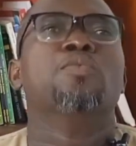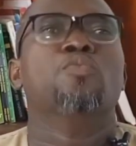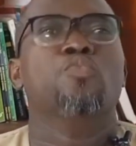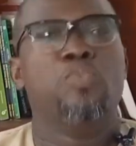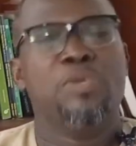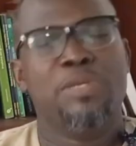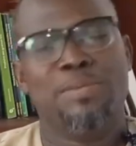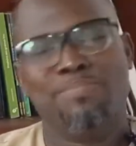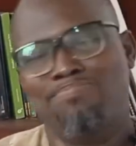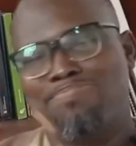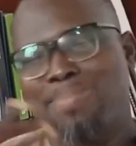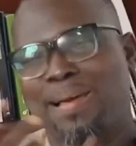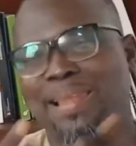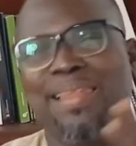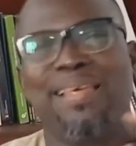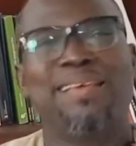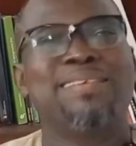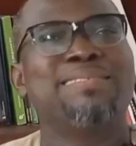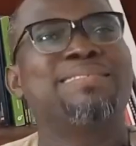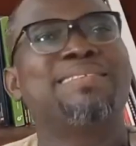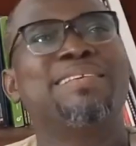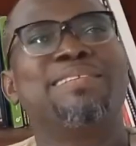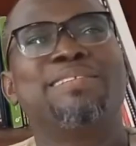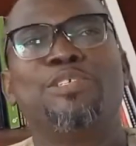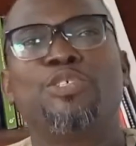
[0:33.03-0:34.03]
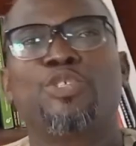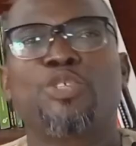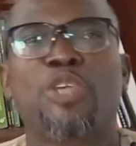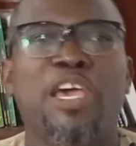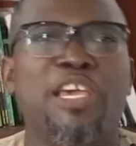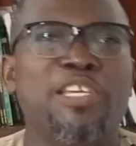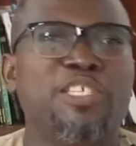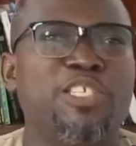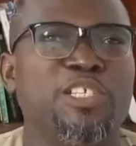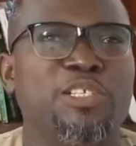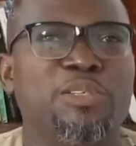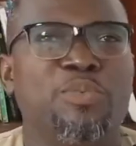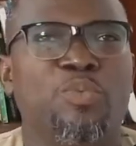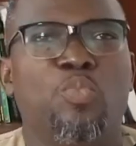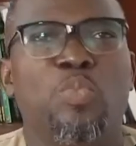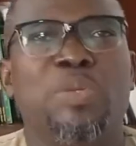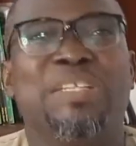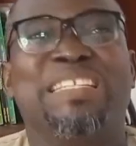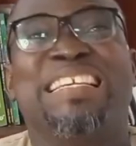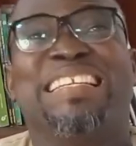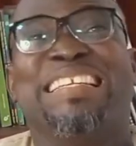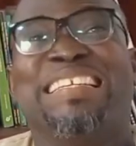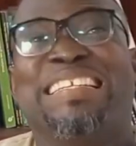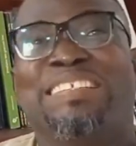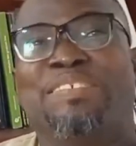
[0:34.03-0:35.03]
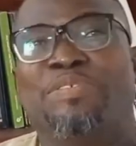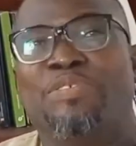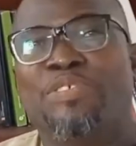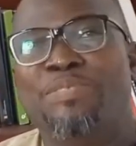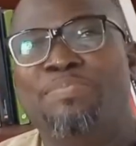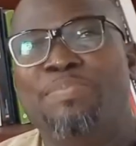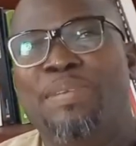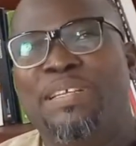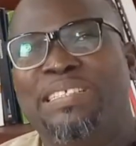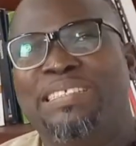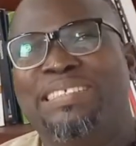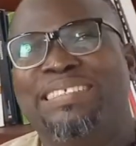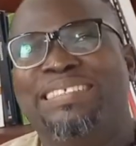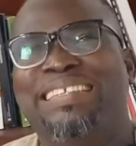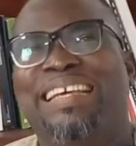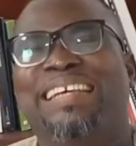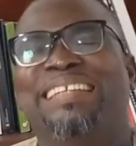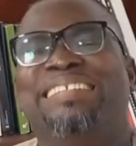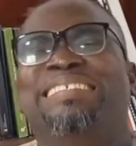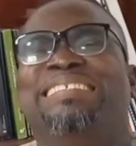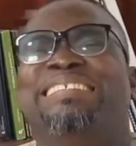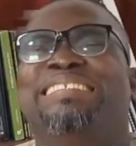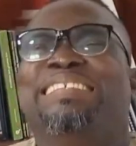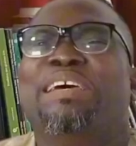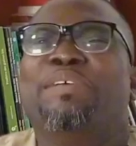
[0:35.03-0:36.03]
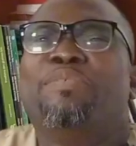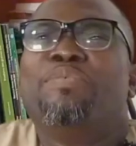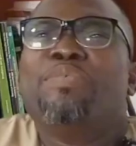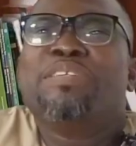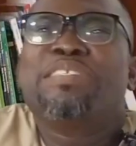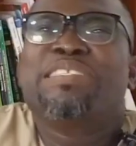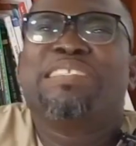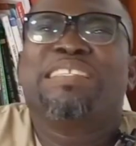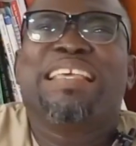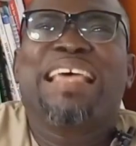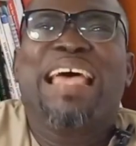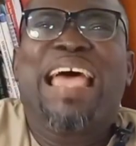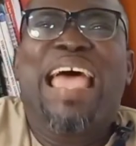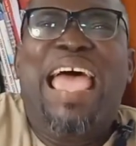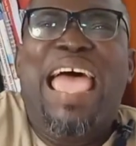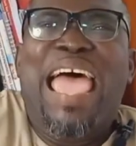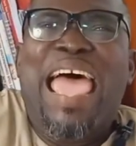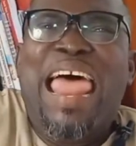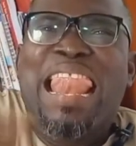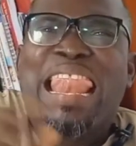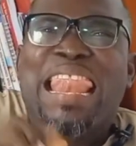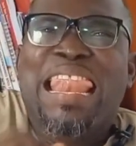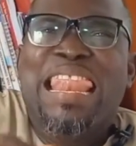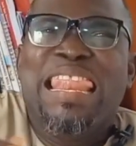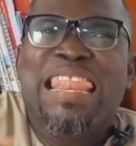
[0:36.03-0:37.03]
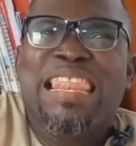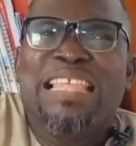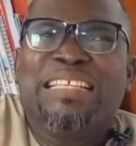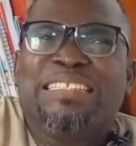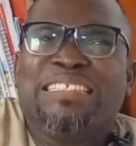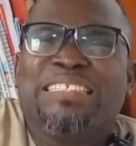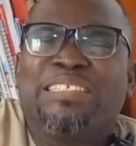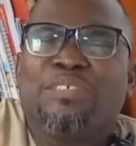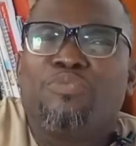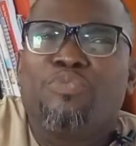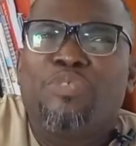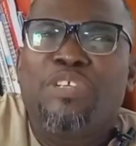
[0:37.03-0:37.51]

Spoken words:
We balanced the discussion with an agreement that there is a little